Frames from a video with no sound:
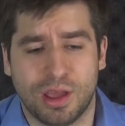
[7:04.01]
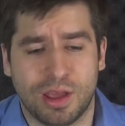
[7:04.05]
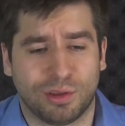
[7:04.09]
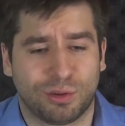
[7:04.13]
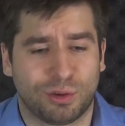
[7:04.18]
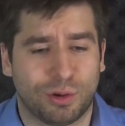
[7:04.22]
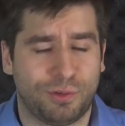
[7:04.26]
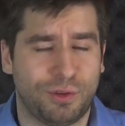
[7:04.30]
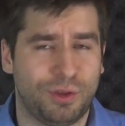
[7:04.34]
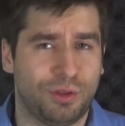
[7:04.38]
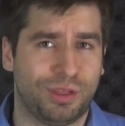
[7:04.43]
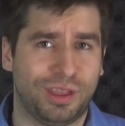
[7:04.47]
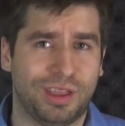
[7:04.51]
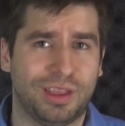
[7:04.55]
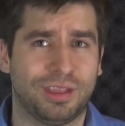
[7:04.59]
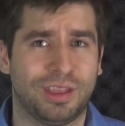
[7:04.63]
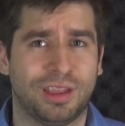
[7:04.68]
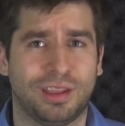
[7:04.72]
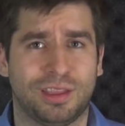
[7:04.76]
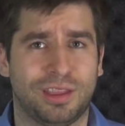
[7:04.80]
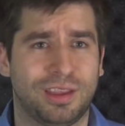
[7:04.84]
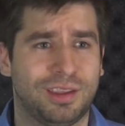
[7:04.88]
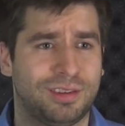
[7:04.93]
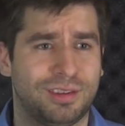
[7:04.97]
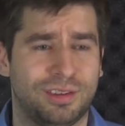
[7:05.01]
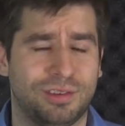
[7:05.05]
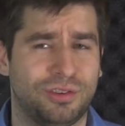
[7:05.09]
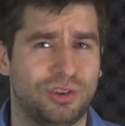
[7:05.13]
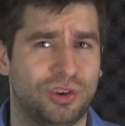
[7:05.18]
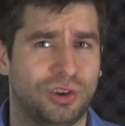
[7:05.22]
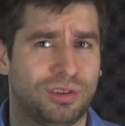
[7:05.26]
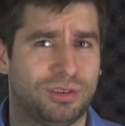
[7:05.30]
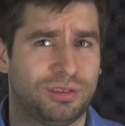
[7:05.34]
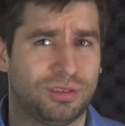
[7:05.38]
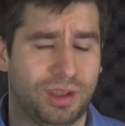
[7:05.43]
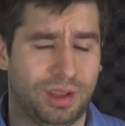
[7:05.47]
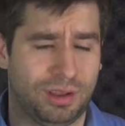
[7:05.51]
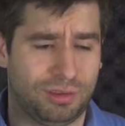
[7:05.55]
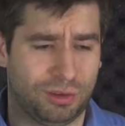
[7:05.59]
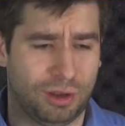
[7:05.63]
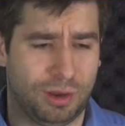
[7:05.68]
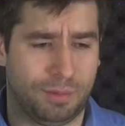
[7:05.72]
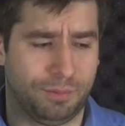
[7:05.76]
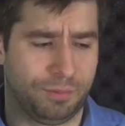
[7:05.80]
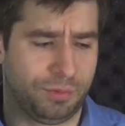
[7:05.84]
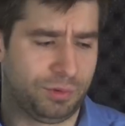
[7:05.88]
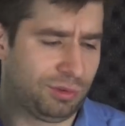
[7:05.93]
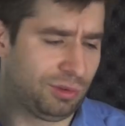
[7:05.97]
So if you think that this is just like
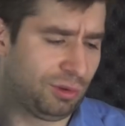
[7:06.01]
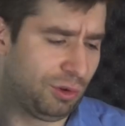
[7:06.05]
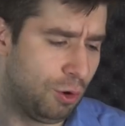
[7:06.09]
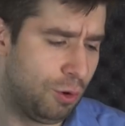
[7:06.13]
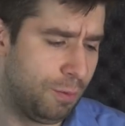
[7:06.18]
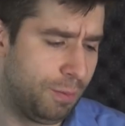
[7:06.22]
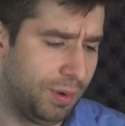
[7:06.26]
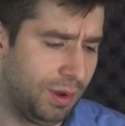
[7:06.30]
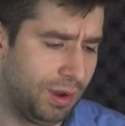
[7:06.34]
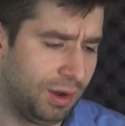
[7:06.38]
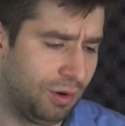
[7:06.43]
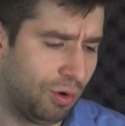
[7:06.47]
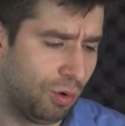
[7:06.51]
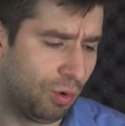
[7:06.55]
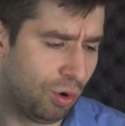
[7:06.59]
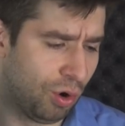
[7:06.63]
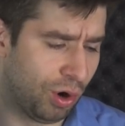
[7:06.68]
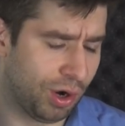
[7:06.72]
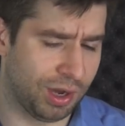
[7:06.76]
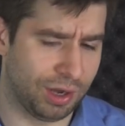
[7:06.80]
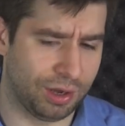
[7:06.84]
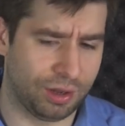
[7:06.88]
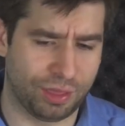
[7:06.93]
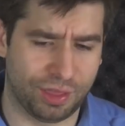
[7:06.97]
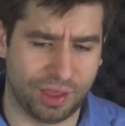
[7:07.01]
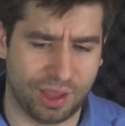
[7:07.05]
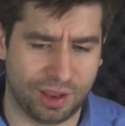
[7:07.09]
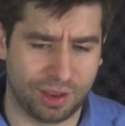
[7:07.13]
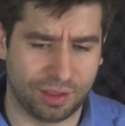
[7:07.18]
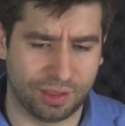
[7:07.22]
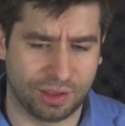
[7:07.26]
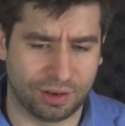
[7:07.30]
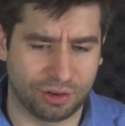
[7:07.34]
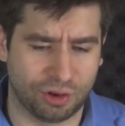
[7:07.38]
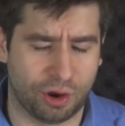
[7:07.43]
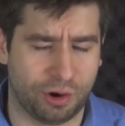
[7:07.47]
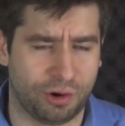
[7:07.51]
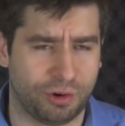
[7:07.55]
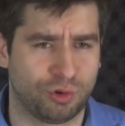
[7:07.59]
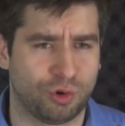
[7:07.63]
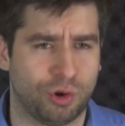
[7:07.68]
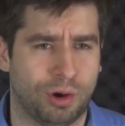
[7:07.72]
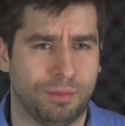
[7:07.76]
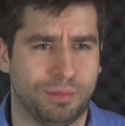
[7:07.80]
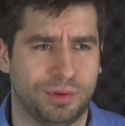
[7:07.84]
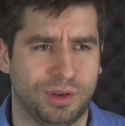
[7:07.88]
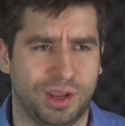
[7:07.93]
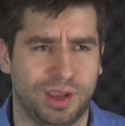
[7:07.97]
some stupid, crooked thing that Donald
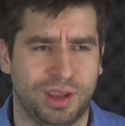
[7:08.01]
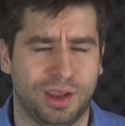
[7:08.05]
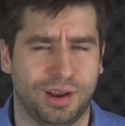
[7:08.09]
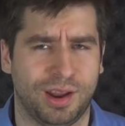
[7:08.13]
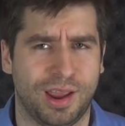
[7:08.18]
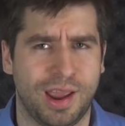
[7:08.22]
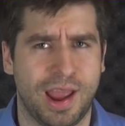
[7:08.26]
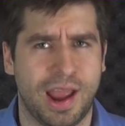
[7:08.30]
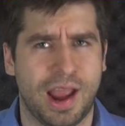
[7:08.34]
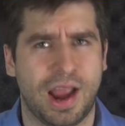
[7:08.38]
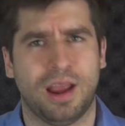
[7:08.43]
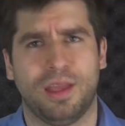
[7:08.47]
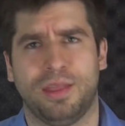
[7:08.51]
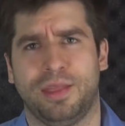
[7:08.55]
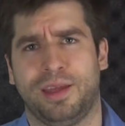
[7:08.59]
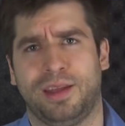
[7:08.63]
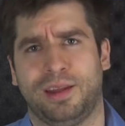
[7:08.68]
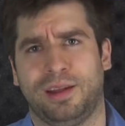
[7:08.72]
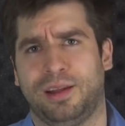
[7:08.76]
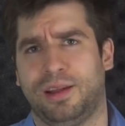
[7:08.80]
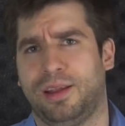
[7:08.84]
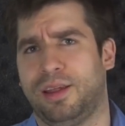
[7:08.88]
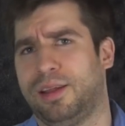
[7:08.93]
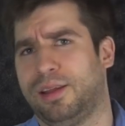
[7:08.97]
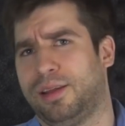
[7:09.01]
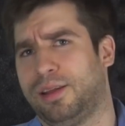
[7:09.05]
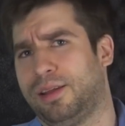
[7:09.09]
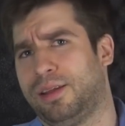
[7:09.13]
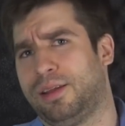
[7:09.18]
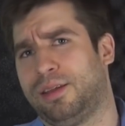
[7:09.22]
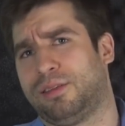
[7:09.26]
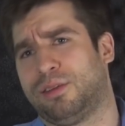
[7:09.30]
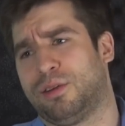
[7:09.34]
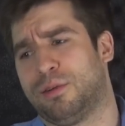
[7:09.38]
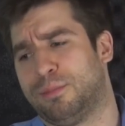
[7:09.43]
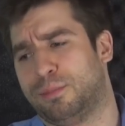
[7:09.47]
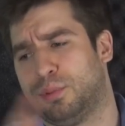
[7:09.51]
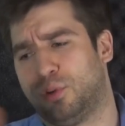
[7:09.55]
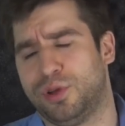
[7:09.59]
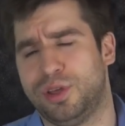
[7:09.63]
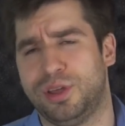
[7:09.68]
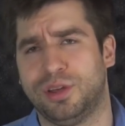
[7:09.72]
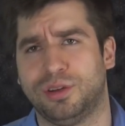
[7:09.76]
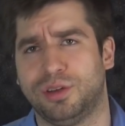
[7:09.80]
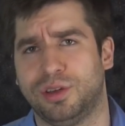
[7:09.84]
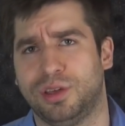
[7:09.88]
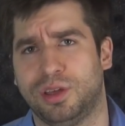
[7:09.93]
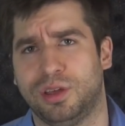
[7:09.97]
Trump did, and that it's
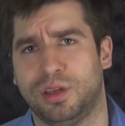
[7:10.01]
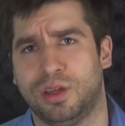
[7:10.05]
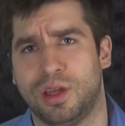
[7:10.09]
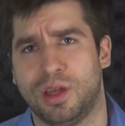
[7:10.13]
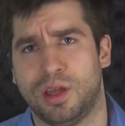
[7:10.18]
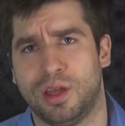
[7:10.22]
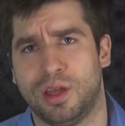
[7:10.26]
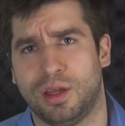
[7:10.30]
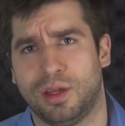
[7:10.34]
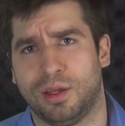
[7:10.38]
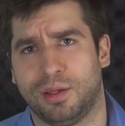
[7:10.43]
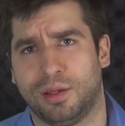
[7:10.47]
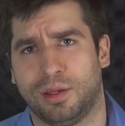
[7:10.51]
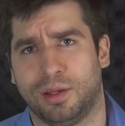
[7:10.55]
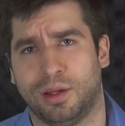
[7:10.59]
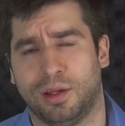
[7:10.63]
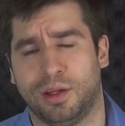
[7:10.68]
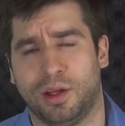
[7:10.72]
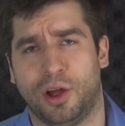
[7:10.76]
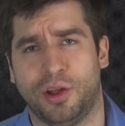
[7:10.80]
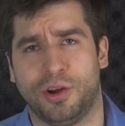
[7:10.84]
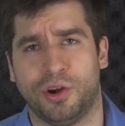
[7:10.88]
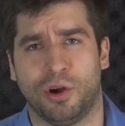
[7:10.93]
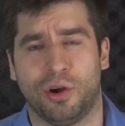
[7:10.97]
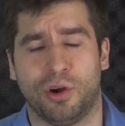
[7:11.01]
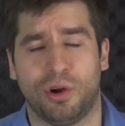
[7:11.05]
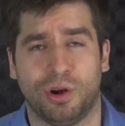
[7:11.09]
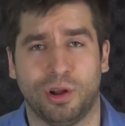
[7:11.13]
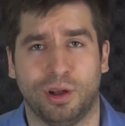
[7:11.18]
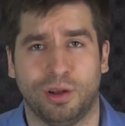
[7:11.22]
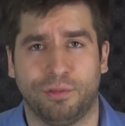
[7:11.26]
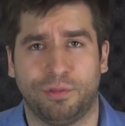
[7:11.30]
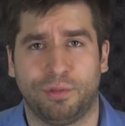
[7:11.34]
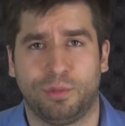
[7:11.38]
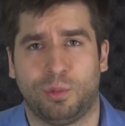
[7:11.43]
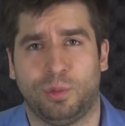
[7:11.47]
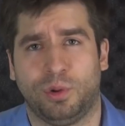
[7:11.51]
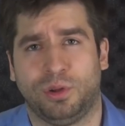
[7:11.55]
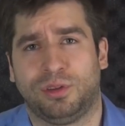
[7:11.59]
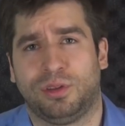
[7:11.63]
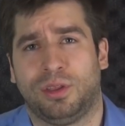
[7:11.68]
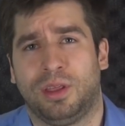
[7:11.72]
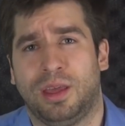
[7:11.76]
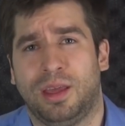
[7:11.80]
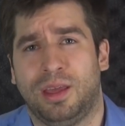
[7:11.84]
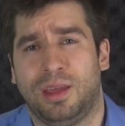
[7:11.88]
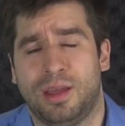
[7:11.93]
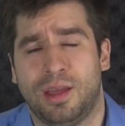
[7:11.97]
completely unheard of, which
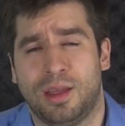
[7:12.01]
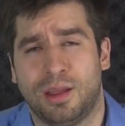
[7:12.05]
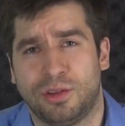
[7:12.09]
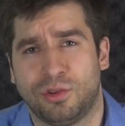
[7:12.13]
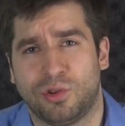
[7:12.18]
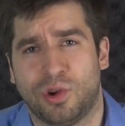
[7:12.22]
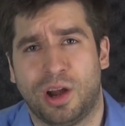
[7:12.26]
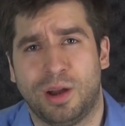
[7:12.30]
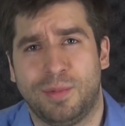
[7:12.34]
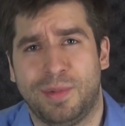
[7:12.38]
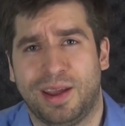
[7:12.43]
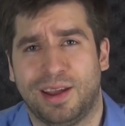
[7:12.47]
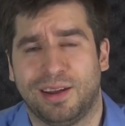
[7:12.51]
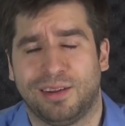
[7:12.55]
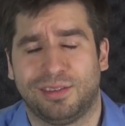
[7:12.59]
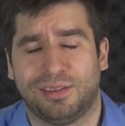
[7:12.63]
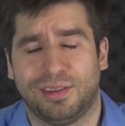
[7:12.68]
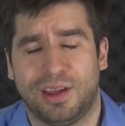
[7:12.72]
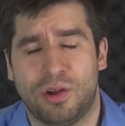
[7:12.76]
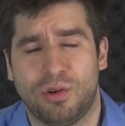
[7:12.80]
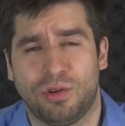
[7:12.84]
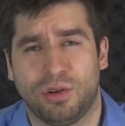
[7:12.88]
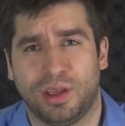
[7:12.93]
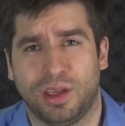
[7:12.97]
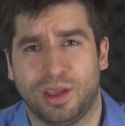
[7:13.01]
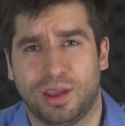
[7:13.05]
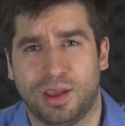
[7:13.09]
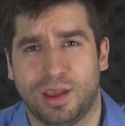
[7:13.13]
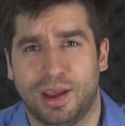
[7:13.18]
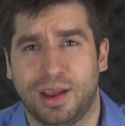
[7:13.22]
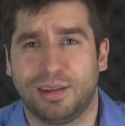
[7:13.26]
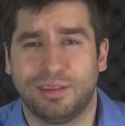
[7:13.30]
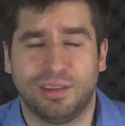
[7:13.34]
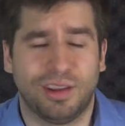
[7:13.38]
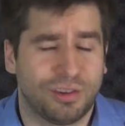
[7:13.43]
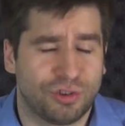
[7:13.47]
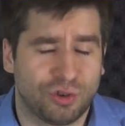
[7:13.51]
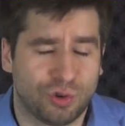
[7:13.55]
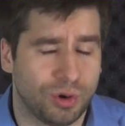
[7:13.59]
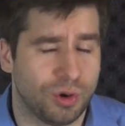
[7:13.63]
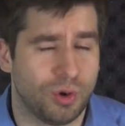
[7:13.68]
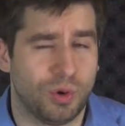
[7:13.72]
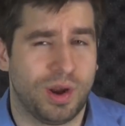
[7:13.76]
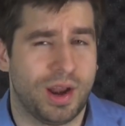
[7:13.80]
they try to make it sound like, it's not true.